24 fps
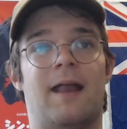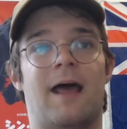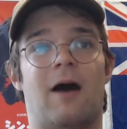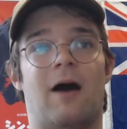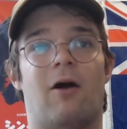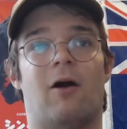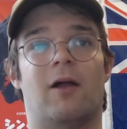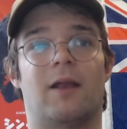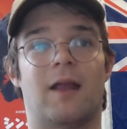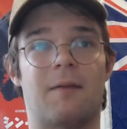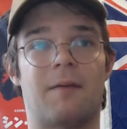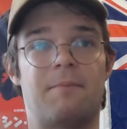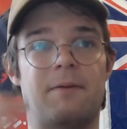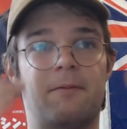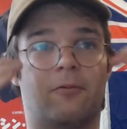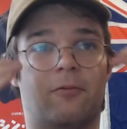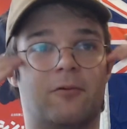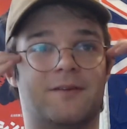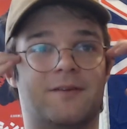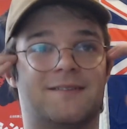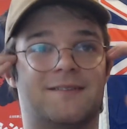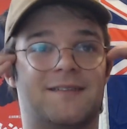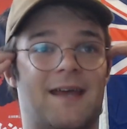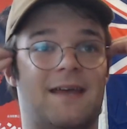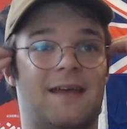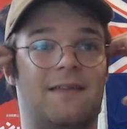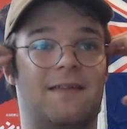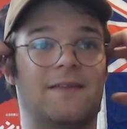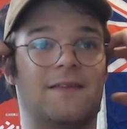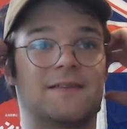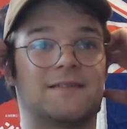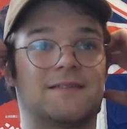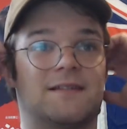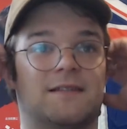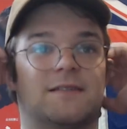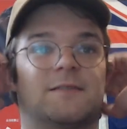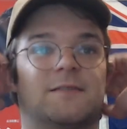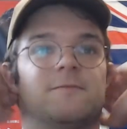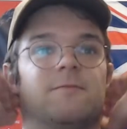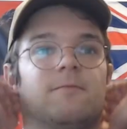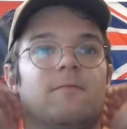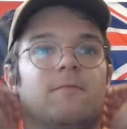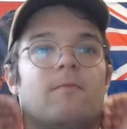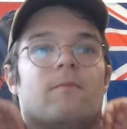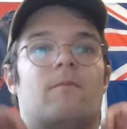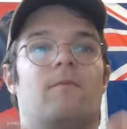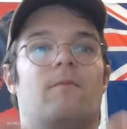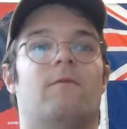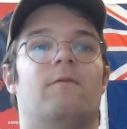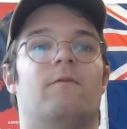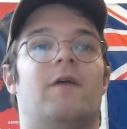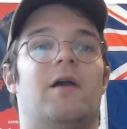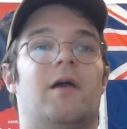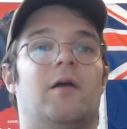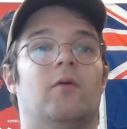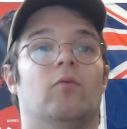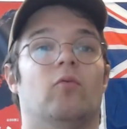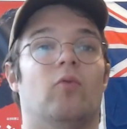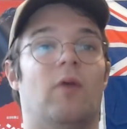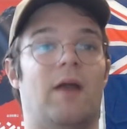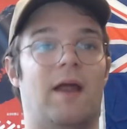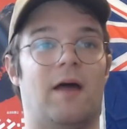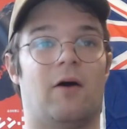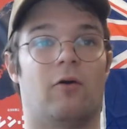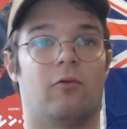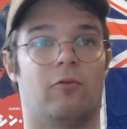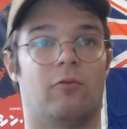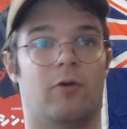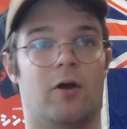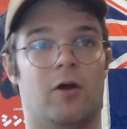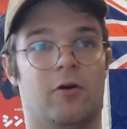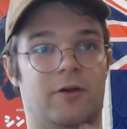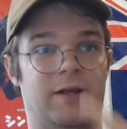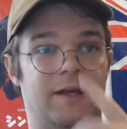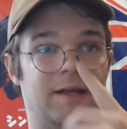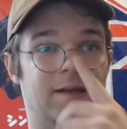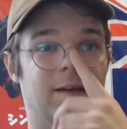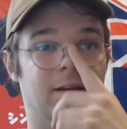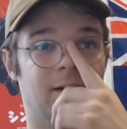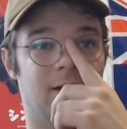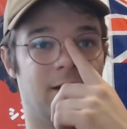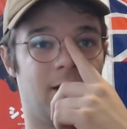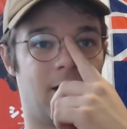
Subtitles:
Now, a lot of people would say this is very railroady.